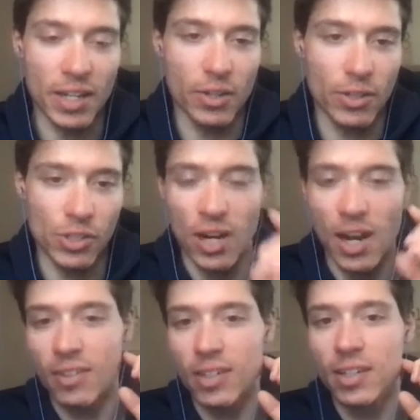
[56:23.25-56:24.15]
I go to
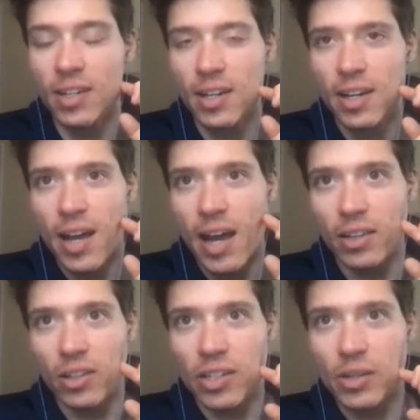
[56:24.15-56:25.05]
Strava, I
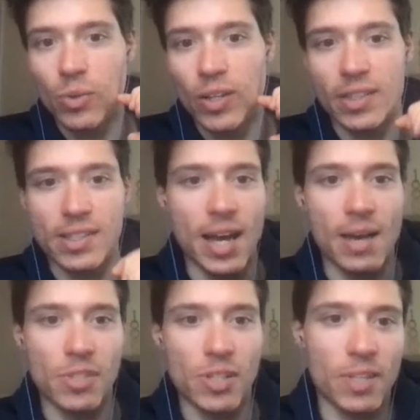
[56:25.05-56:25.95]
look at what the
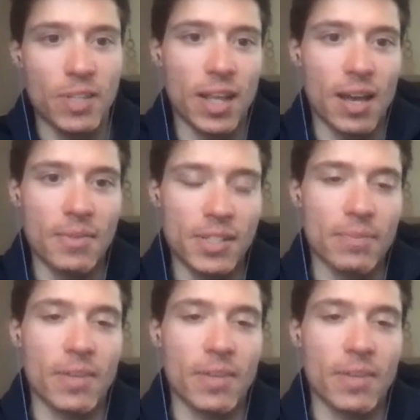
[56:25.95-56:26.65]
times of the climb is.